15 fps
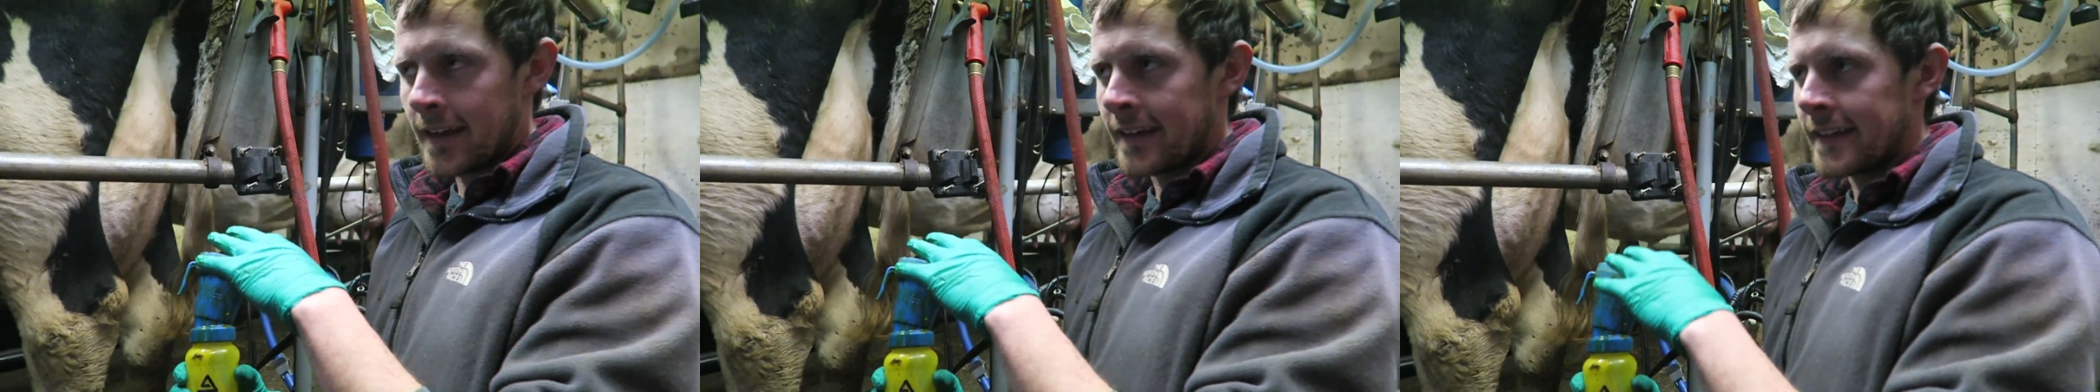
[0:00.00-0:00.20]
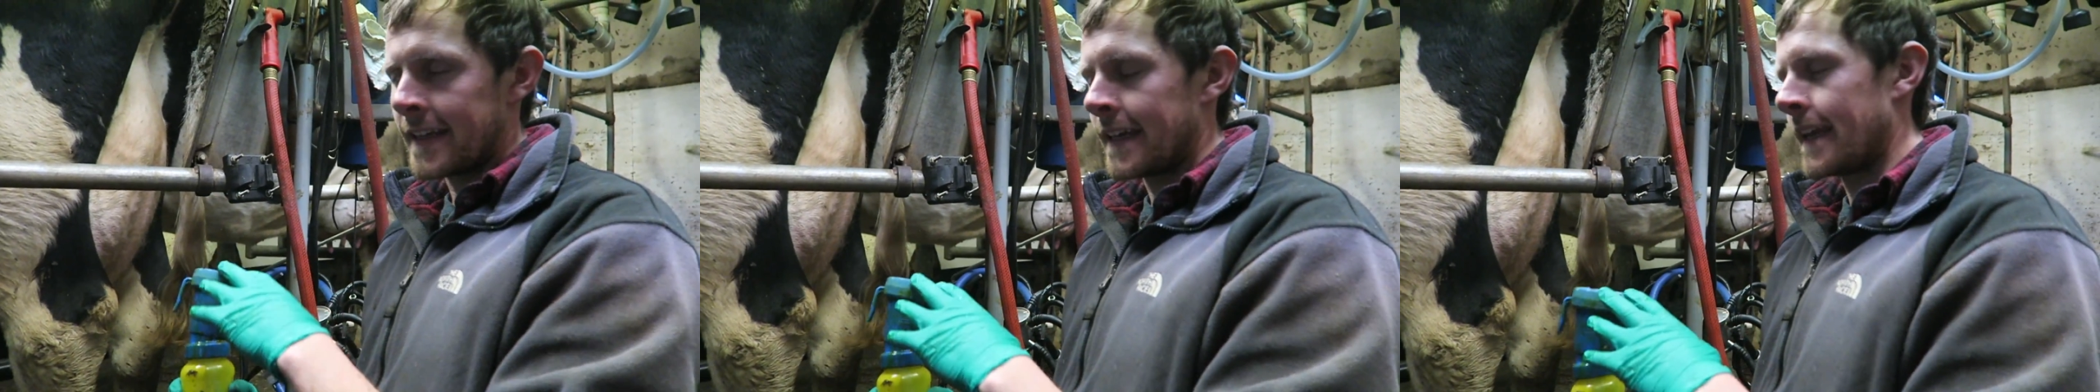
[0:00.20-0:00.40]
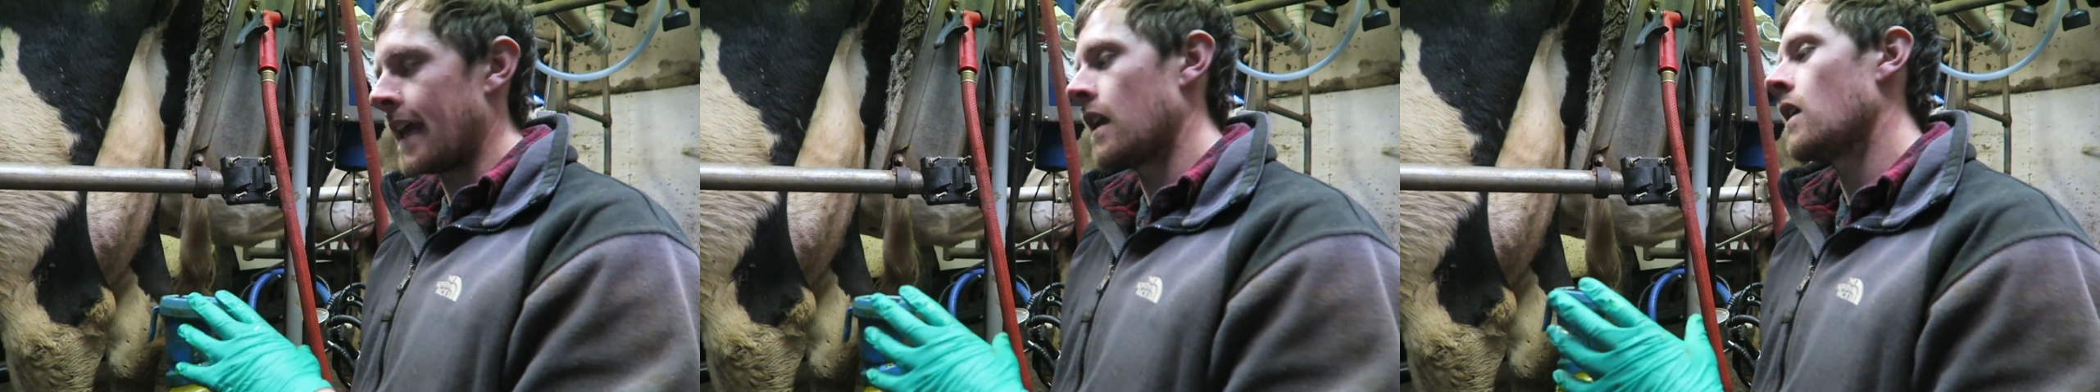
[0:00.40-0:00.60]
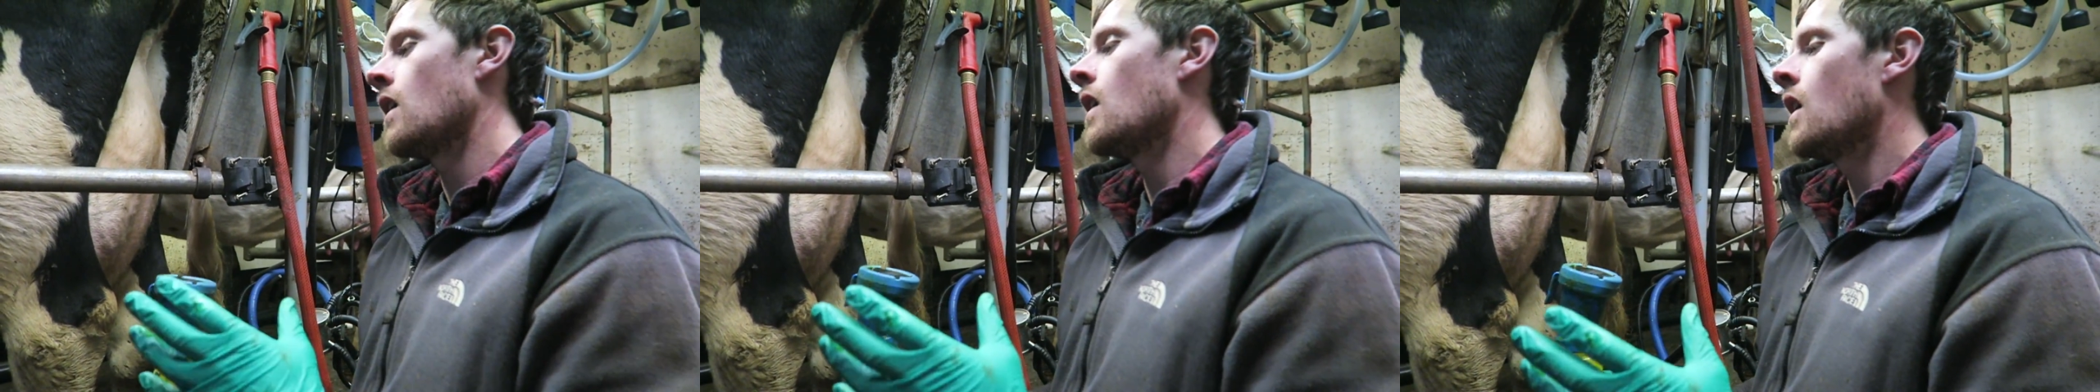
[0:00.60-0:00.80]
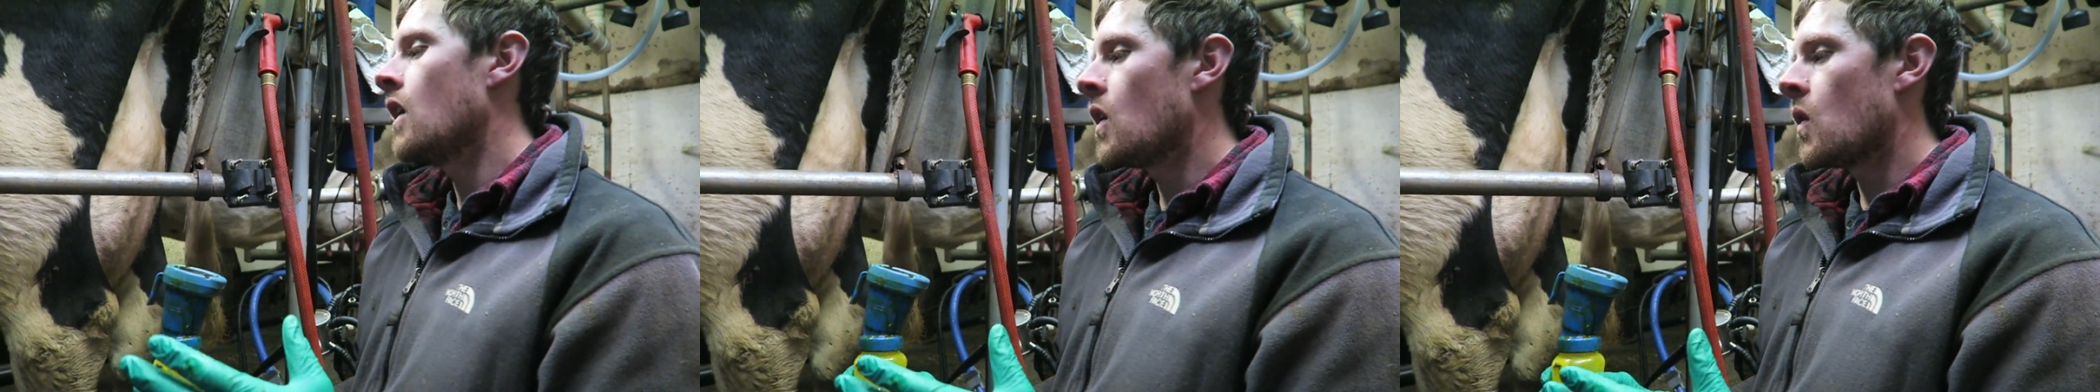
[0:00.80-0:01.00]
can get in.
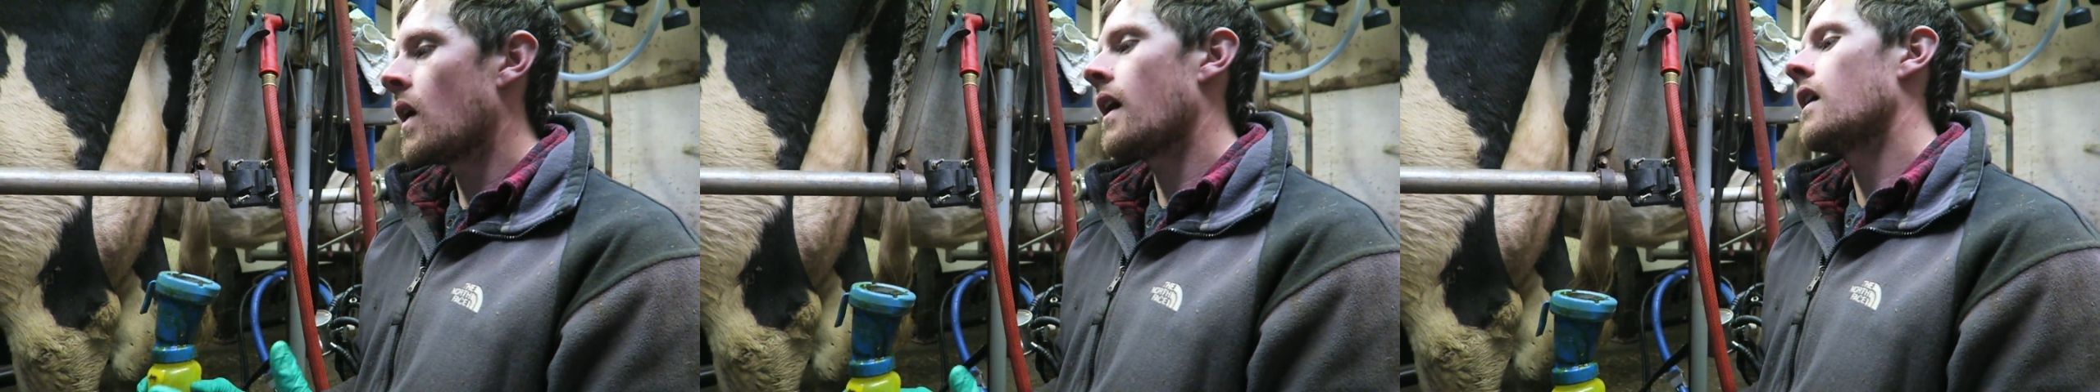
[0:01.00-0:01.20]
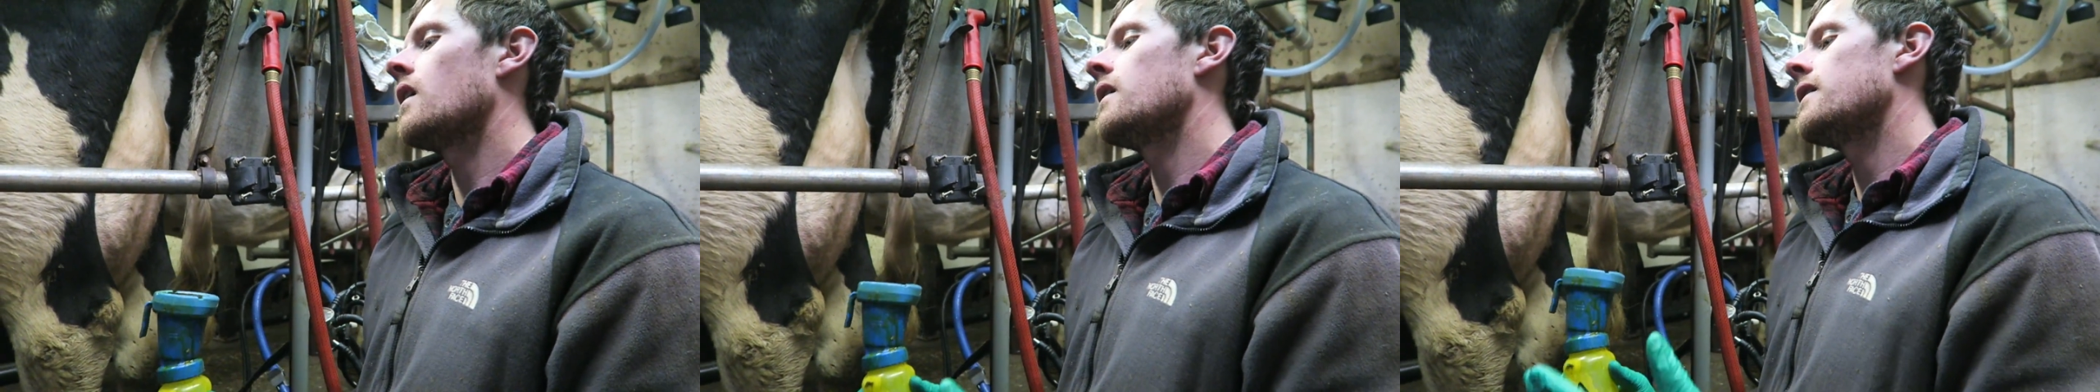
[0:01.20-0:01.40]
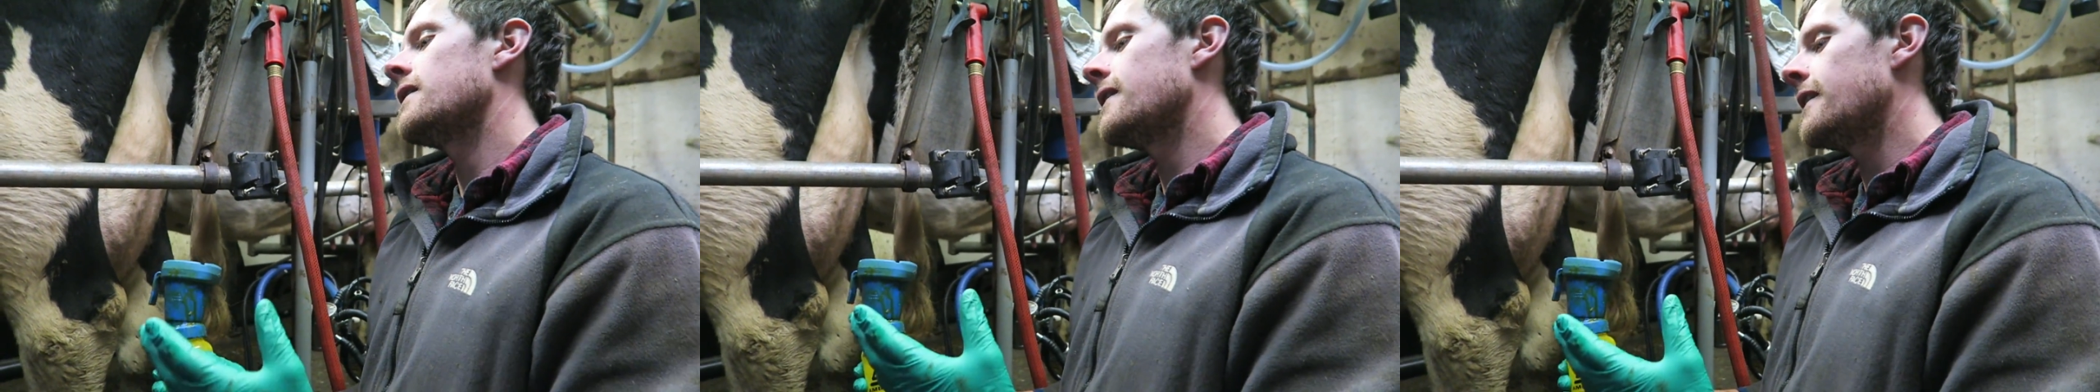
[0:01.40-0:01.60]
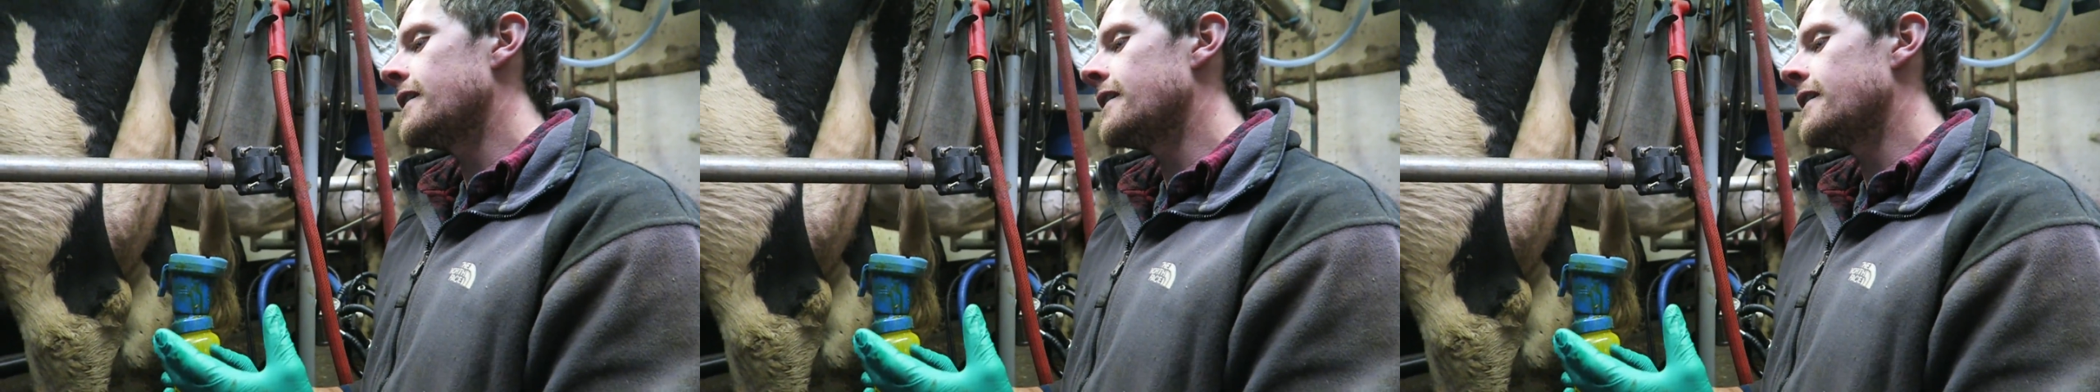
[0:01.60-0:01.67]
Well,